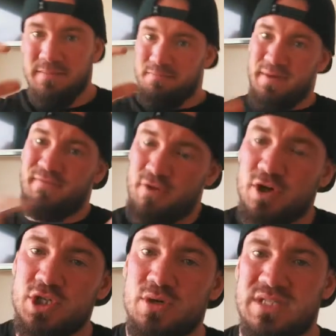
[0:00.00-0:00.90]
But
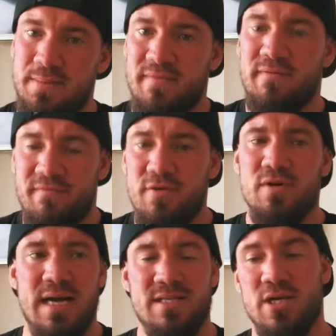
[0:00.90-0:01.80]
fructose coming from fruit,
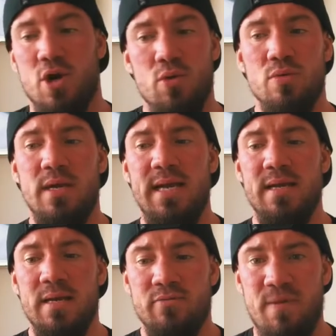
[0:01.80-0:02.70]
guys, can
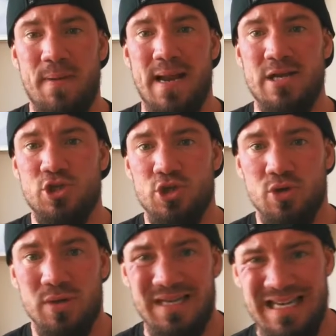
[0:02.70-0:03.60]
only replenish
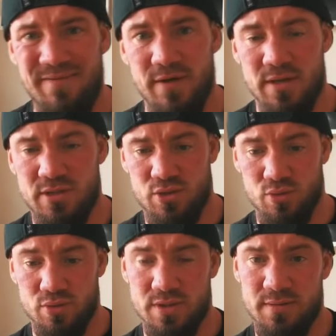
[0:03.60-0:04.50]
your liver
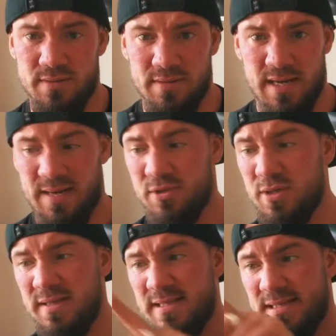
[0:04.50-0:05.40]
stores. And I'm
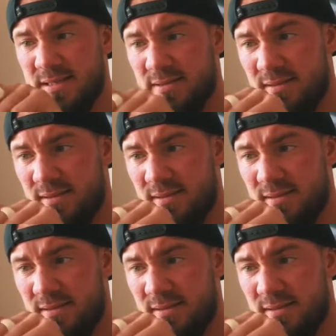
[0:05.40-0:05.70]
doing this little